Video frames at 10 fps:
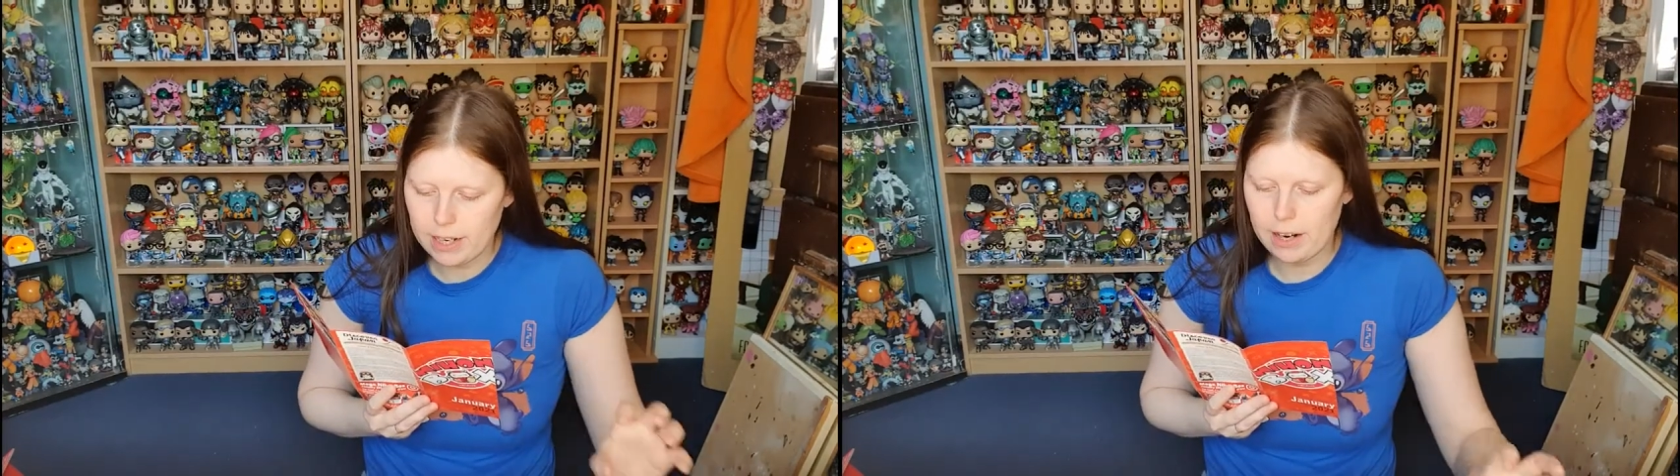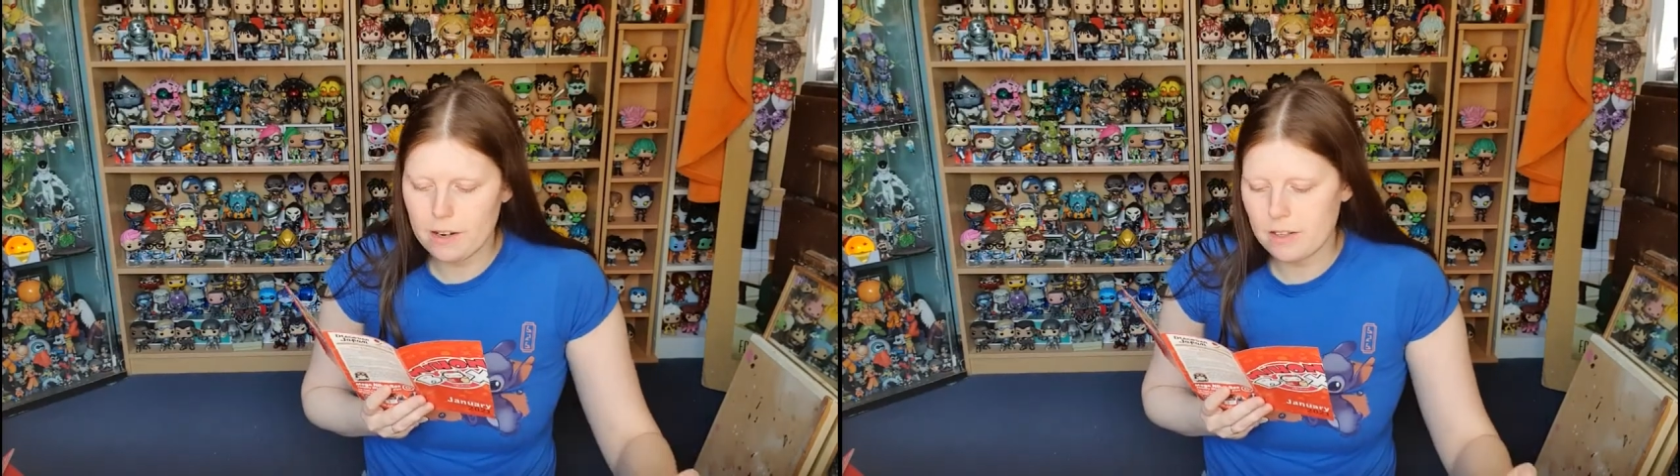
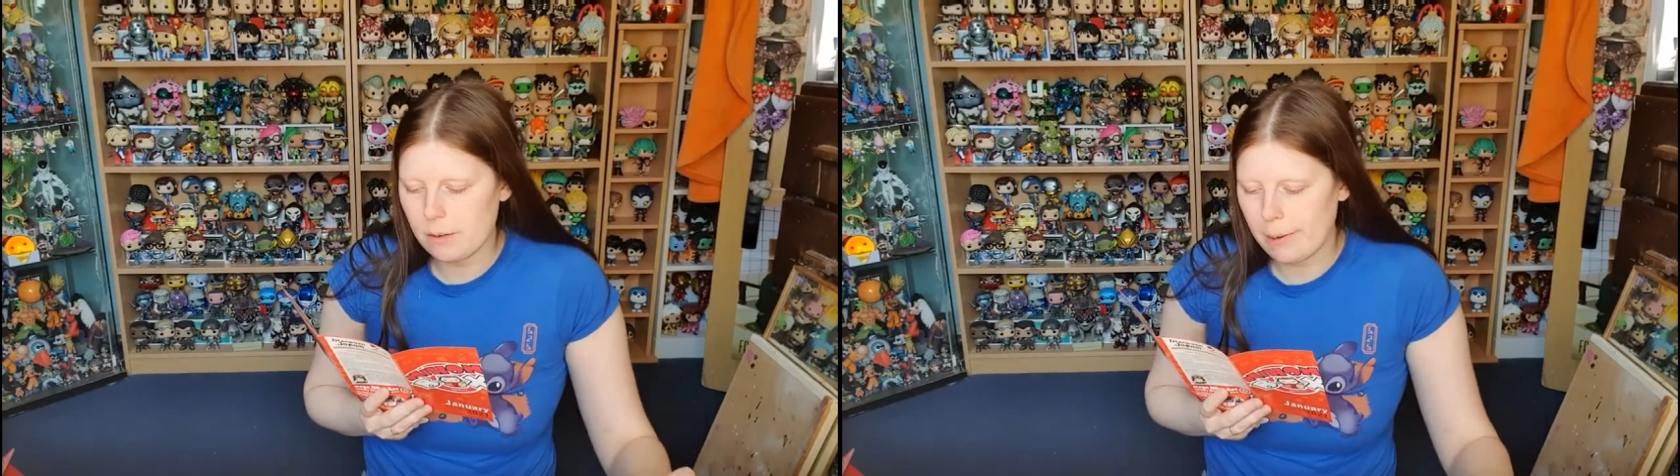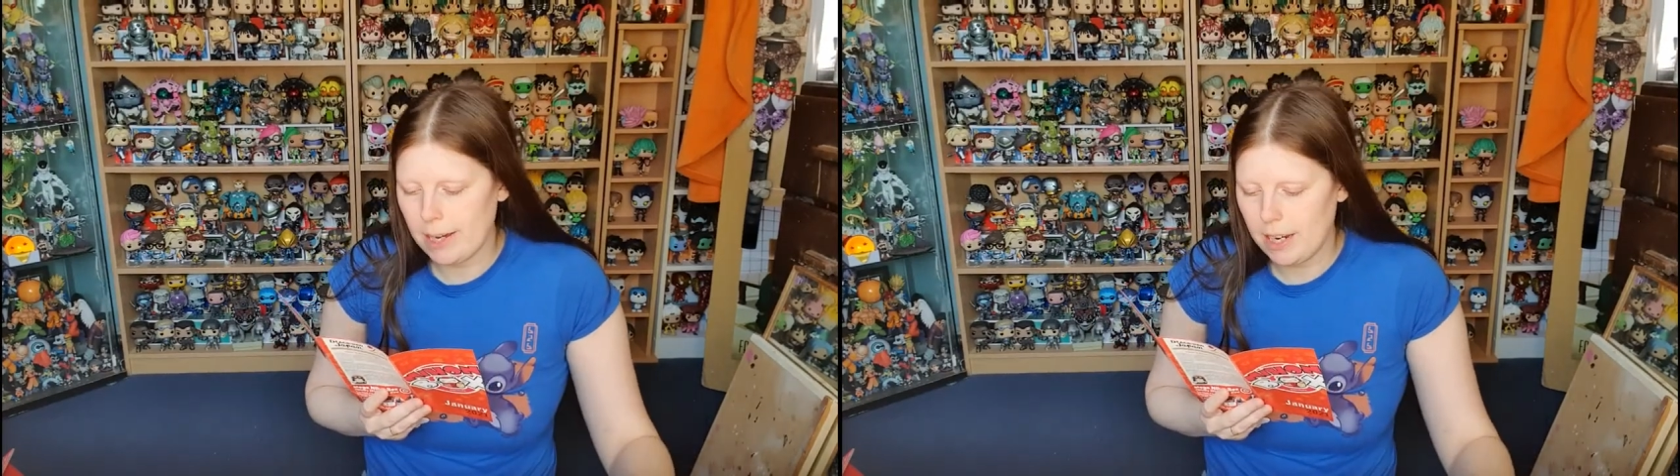characters are
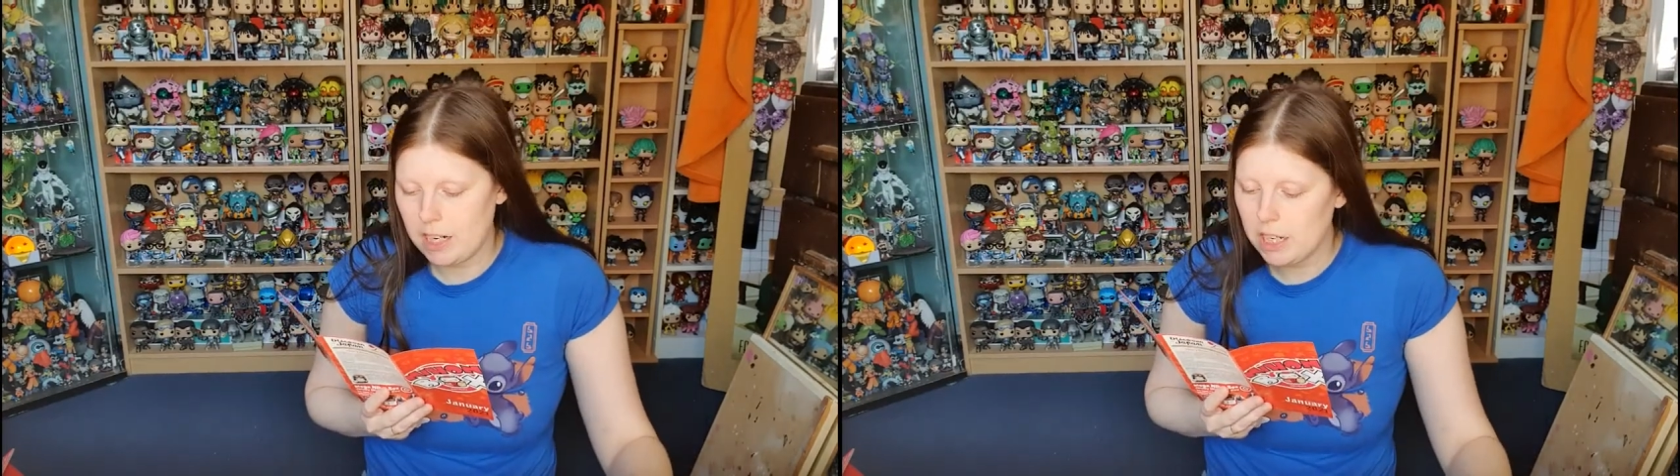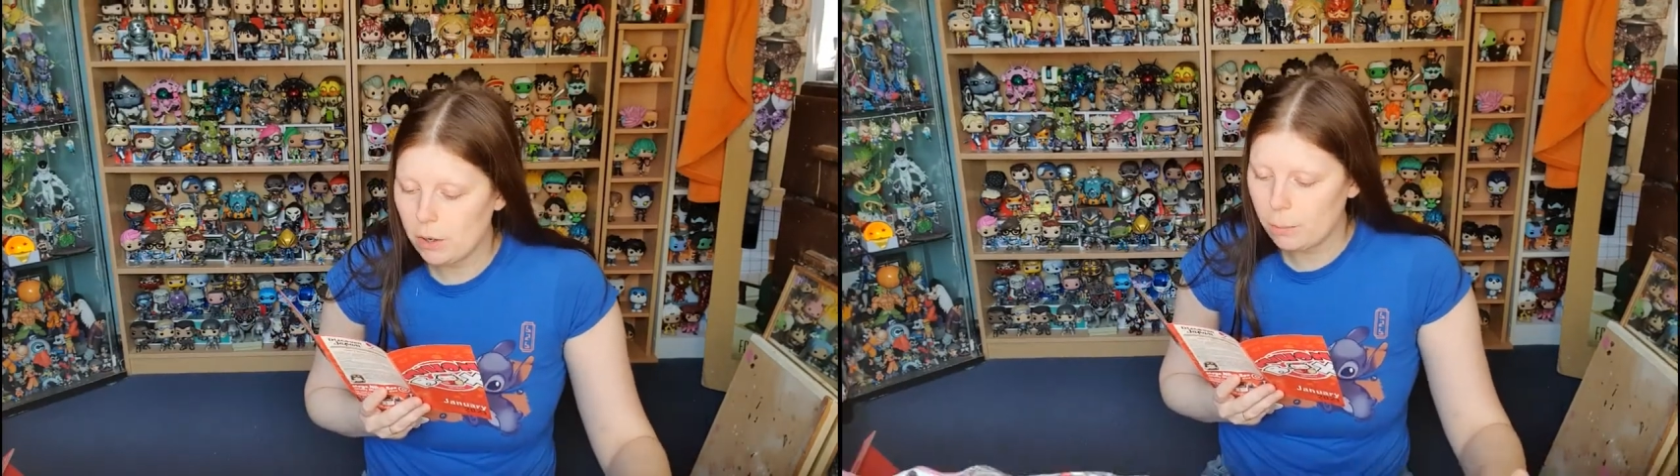back in
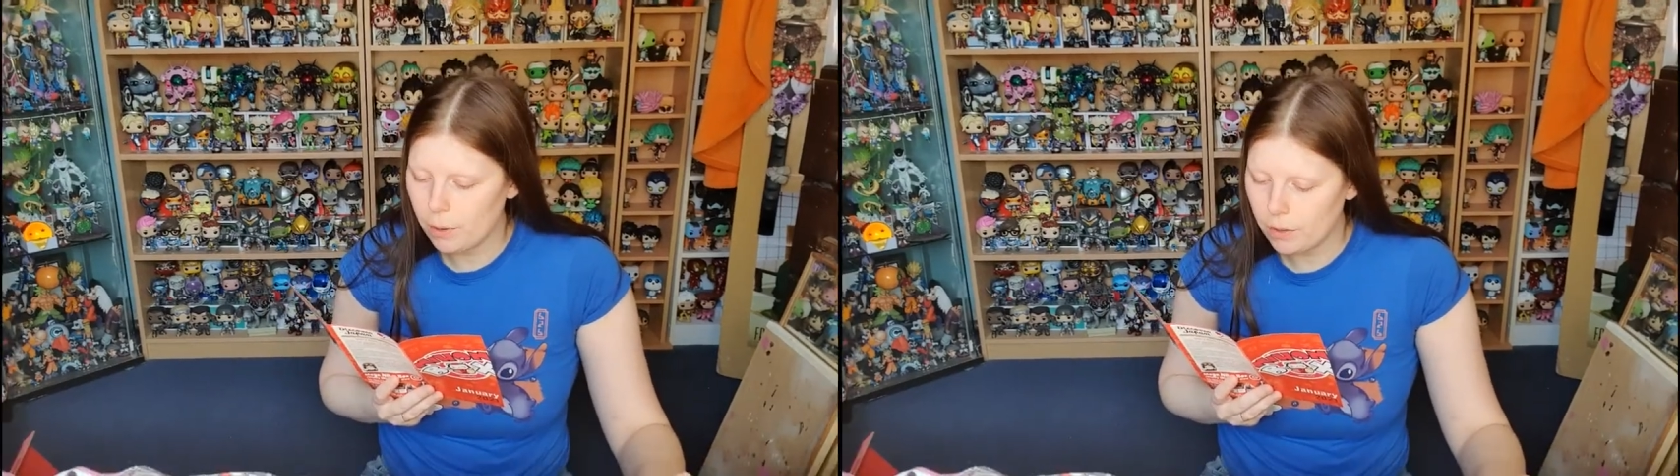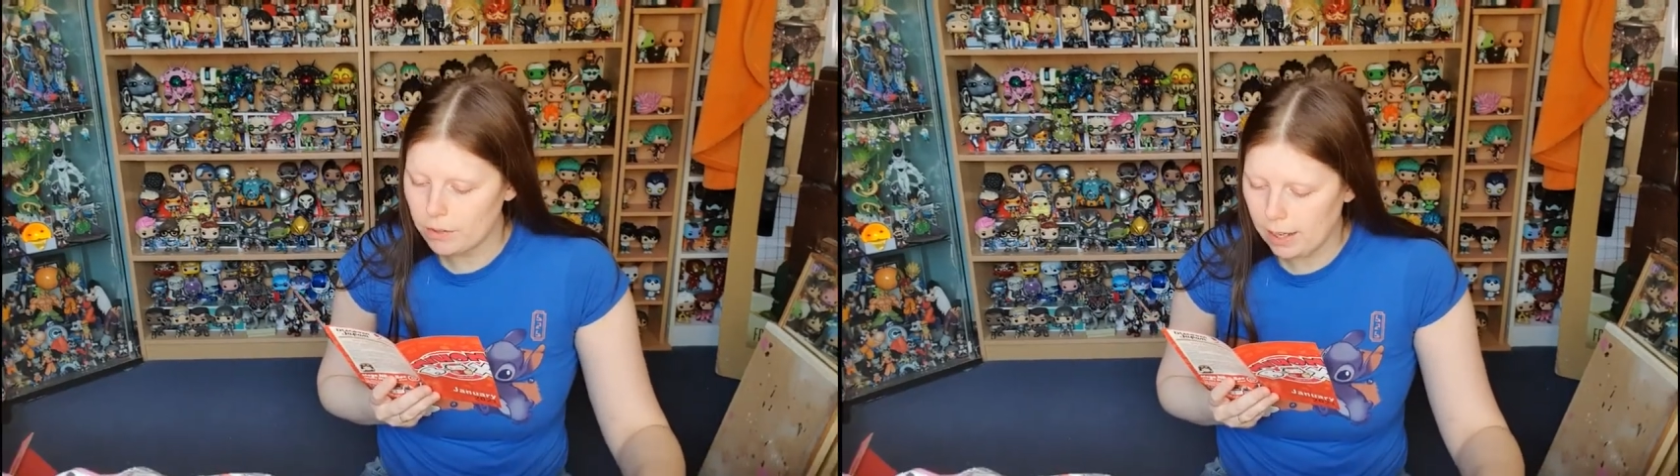Nihon Box,